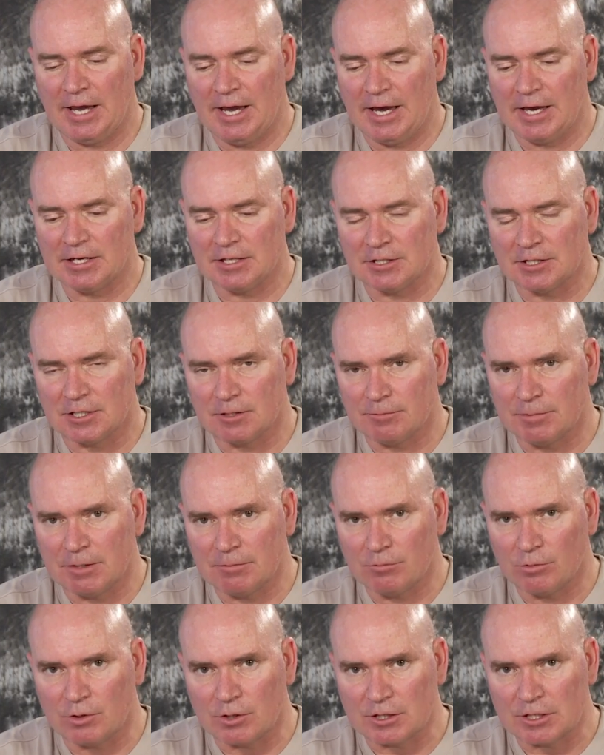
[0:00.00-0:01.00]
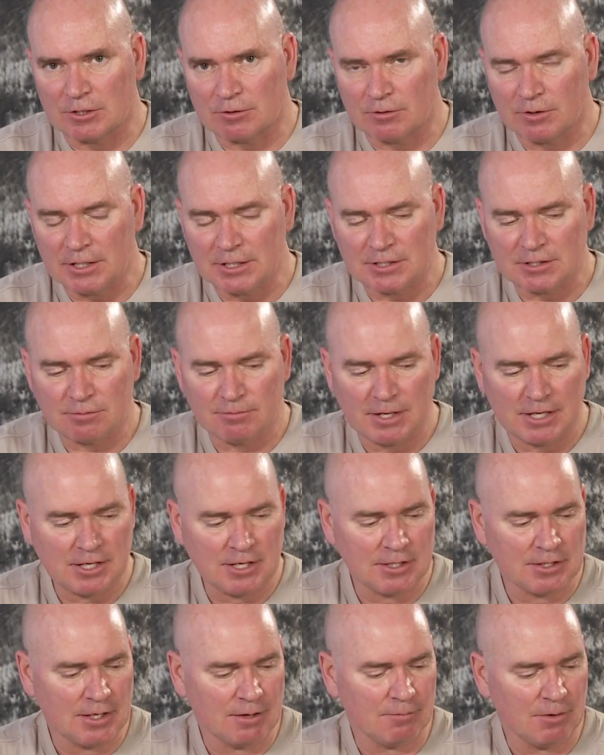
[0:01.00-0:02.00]
add a little bit more grunt,
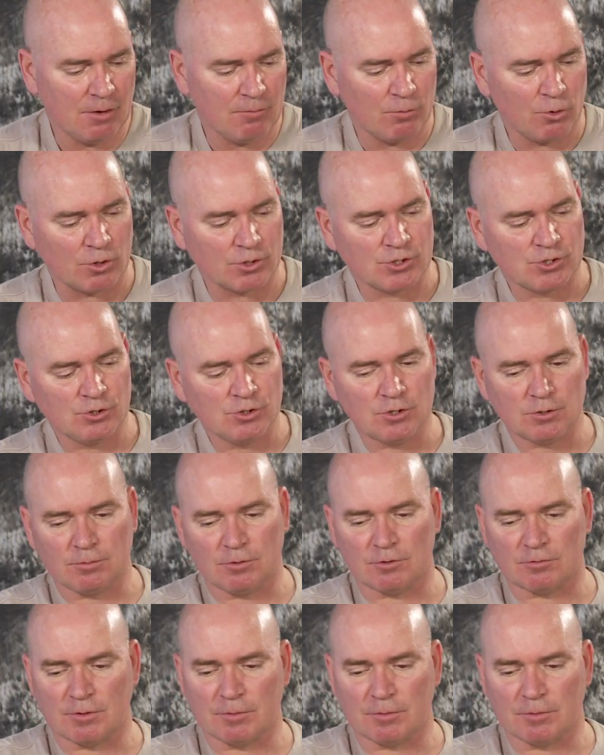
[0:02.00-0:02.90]
making them a more suitable